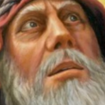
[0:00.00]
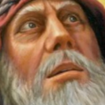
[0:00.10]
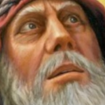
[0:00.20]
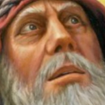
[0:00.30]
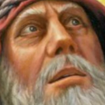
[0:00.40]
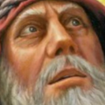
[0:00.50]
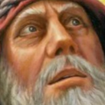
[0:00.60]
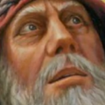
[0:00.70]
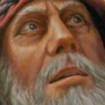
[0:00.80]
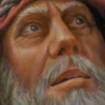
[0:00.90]
for a bit? I'll
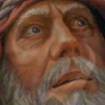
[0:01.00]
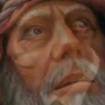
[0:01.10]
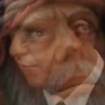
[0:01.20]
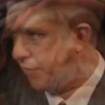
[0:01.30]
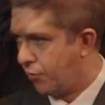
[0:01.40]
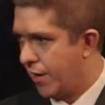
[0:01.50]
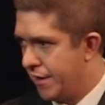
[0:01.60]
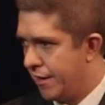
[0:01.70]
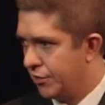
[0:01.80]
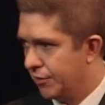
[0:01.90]
make you the father of a great
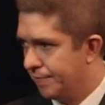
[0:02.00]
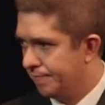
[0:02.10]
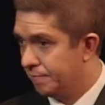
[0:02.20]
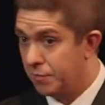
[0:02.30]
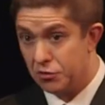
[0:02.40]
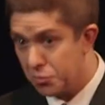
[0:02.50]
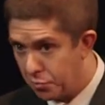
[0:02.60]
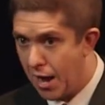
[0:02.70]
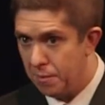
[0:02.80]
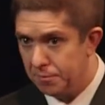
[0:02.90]
nation. But there's a
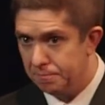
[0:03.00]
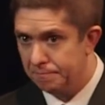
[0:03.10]
problem.